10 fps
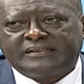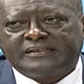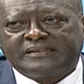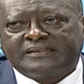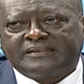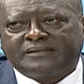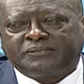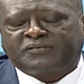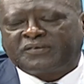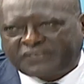
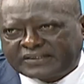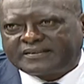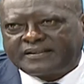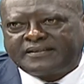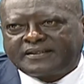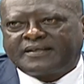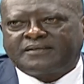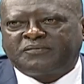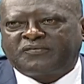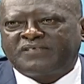In fact, I think
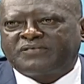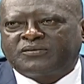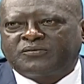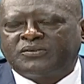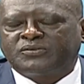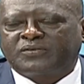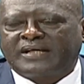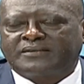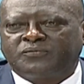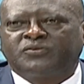before I even go into that,